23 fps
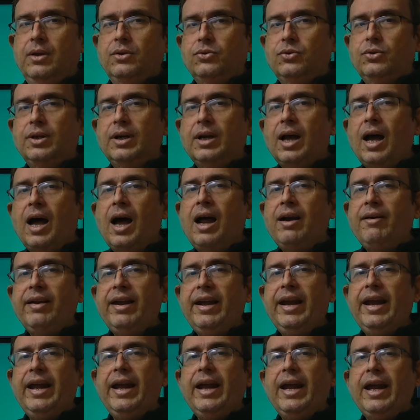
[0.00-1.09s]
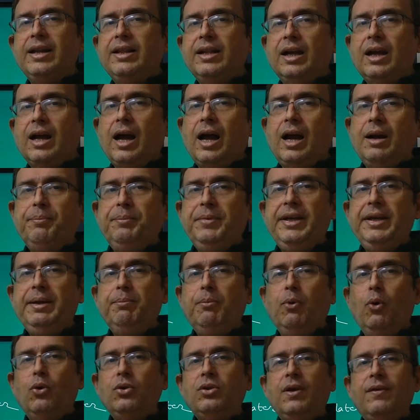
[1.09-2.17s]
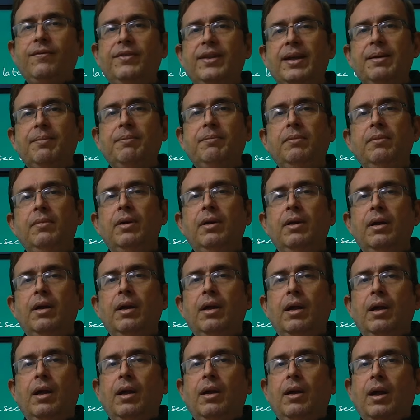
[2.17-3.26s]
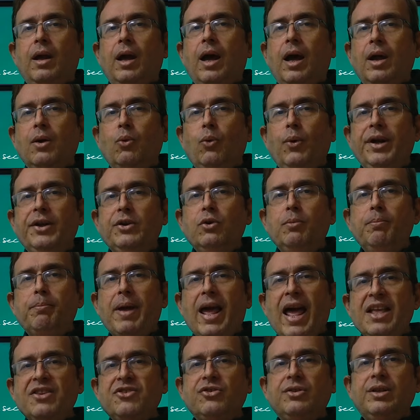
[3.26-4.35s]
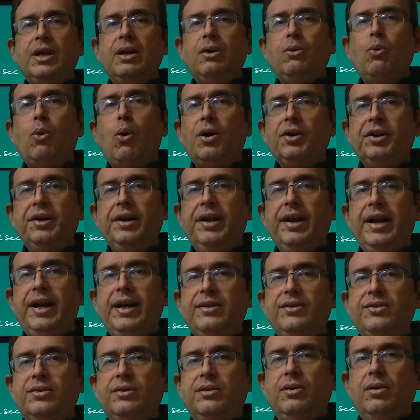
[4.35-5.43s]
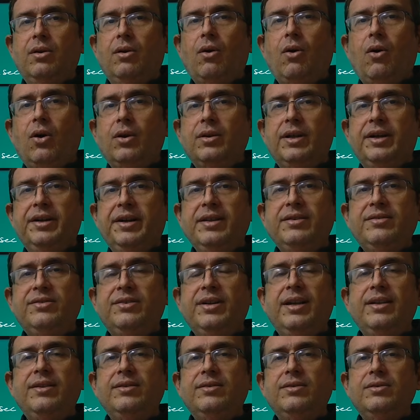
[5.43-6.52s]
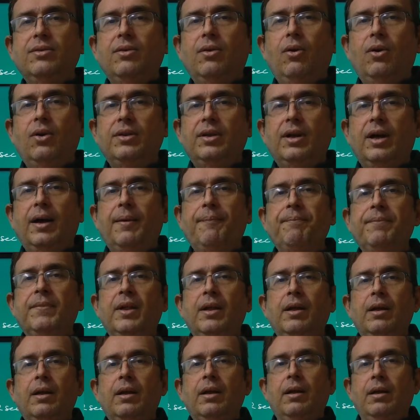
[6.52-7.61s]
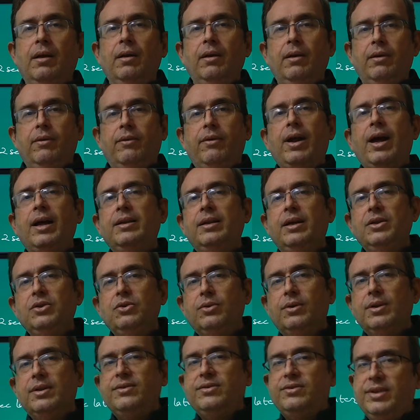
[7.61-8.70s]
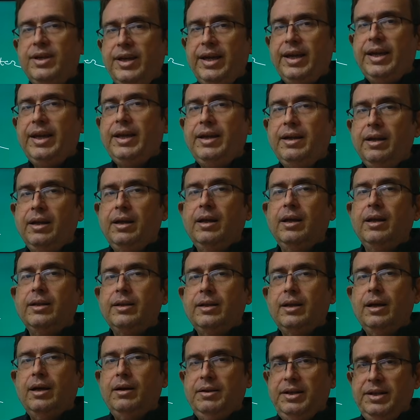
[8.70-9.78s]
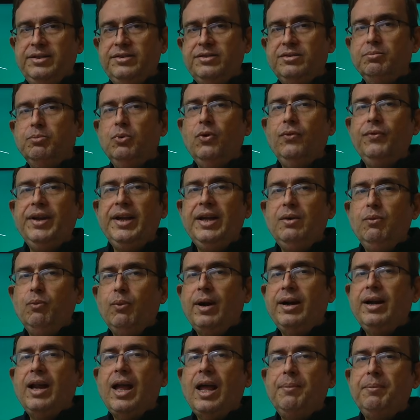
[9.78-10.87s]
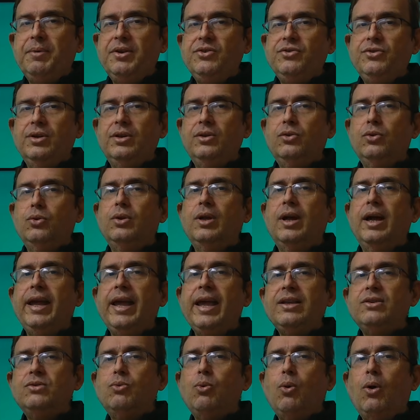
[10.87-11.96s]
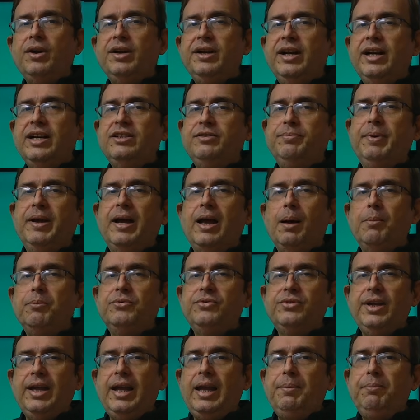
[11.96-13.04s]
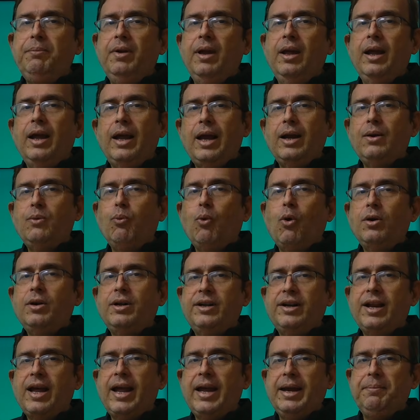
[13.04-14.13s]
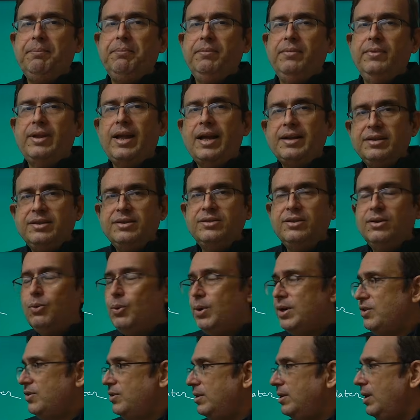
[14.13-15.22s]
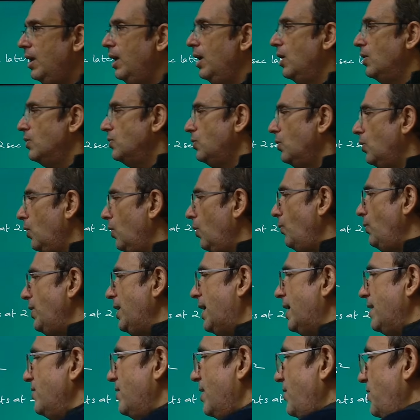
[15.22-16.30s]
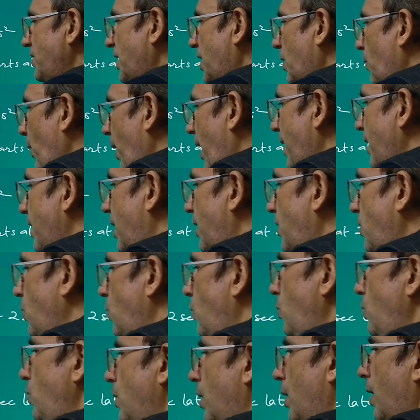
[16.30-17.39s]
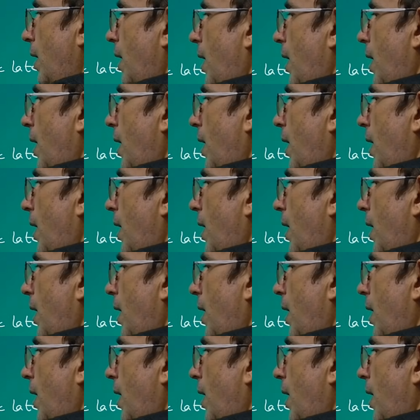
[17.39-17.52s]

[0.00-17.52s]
So the car A and the car B, both of them are going to match their coordinates, or the distance, or the, rather you can say that it's moving in one dimension. So the x coordinates become same at what time? That is the question. So we can just equate the two.